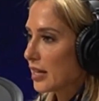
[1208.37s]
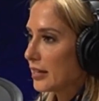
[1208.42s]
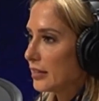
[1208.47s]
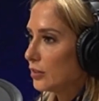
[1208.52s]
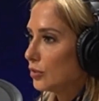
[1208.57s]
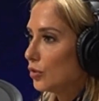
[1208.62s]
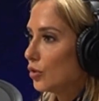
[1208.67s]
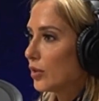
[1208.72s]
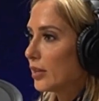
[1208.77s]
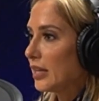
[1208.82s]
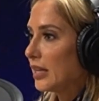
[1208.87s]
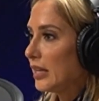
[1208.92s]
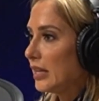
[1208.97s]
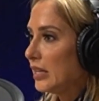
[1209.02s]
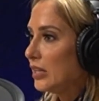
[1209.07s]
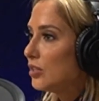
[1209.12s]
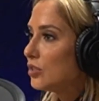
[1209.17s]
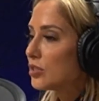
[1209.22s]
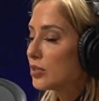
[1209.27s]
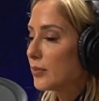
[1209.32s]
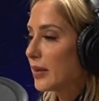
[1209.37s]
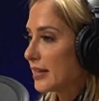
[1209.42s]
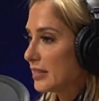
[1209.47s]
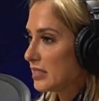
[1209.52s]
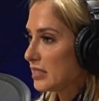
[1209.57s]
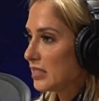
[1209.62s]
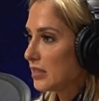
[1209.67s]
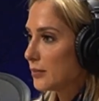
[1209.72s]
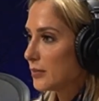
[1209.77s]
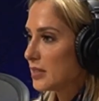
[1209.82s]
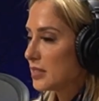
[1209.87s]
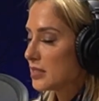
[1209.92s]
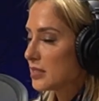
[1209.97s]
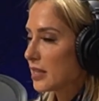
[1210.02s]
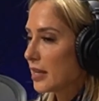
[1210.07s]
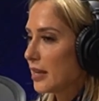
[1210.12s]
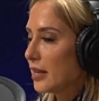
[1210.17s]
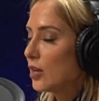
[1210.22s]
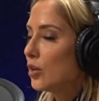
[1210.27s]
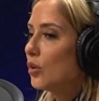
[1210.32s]
I look into my team and
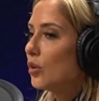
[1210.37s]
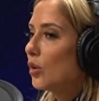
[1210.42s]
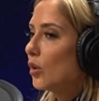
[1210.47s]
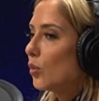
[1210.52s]
say,